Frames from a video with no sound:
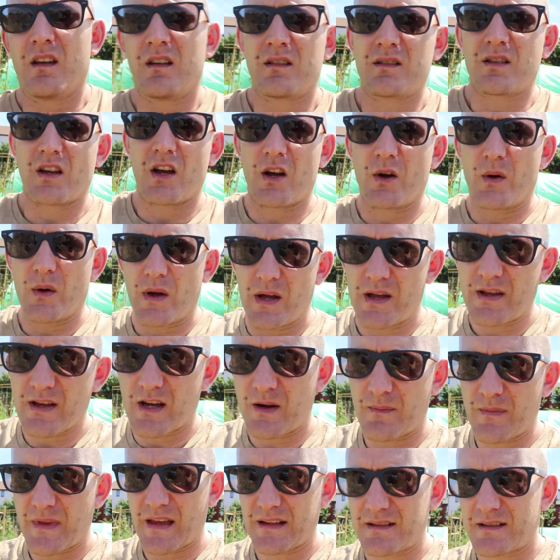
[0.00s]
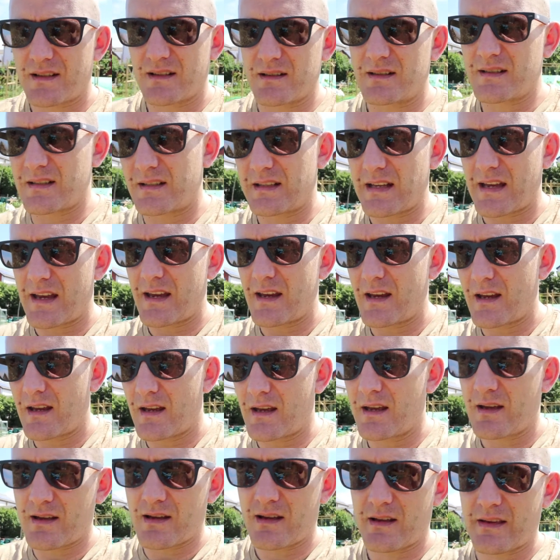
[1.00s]
So that's it
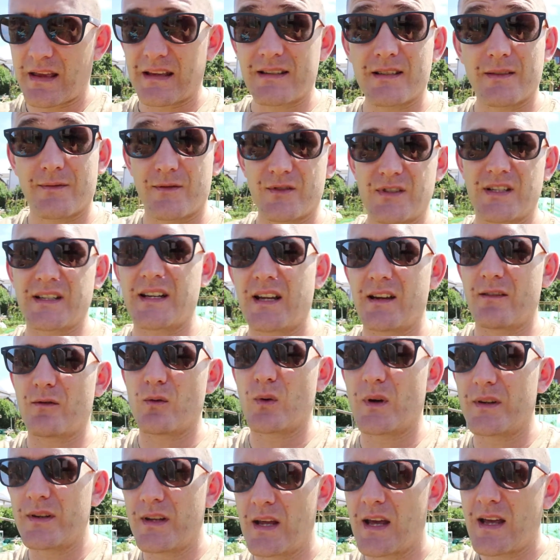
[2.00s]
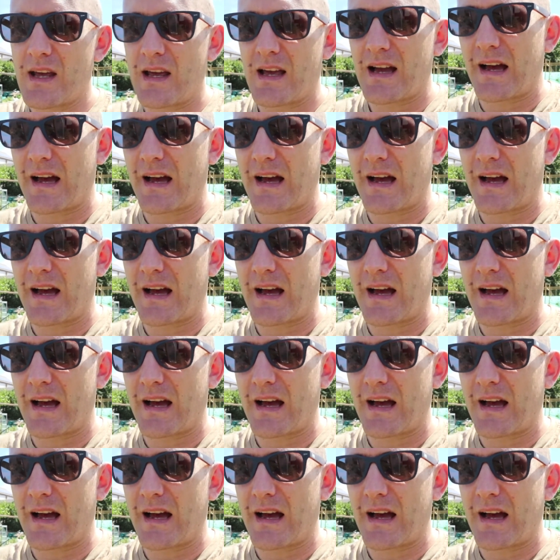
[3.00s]
today. That's it for today, everyone.